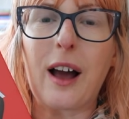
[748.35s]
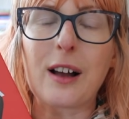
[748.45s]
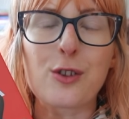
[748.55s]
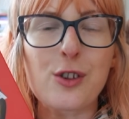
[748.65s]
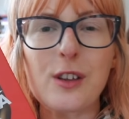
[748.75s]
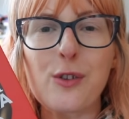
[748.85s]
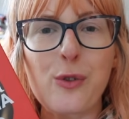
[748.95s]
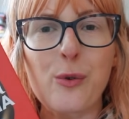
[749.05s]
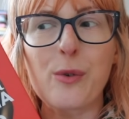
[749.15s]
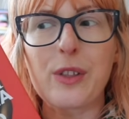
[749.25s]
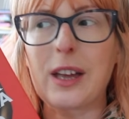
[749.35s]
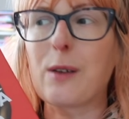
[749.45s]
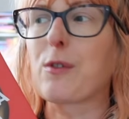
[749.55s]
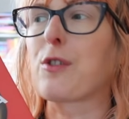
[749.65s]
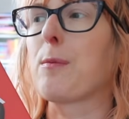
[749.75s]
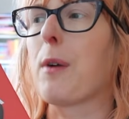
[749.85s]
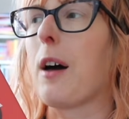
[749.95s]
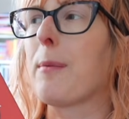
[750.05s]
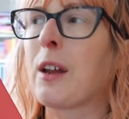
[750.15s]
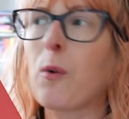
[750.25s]
I just thought that it was
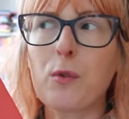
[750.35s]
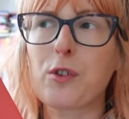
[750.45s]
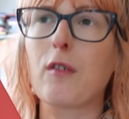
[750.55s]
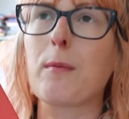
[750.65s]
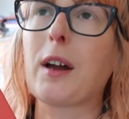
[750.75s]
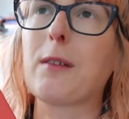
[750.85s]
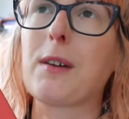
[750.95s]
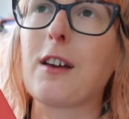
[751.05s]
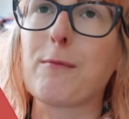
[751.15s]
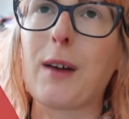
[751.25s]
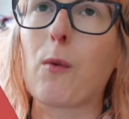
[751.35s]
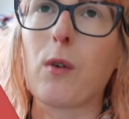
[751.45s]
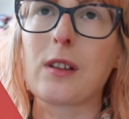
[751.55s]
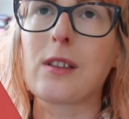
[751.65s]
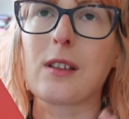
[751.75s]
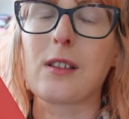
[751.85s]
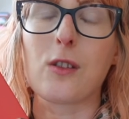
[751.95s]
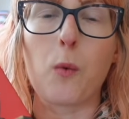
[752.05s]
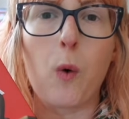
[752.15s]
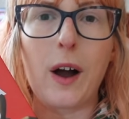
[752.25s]
superb, and it also reminded me of Meg Wallace's
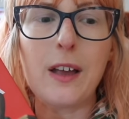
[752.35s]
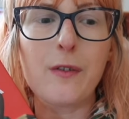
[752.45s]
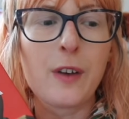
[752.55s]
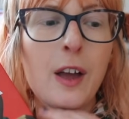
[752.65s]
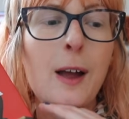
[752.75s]
The Wife.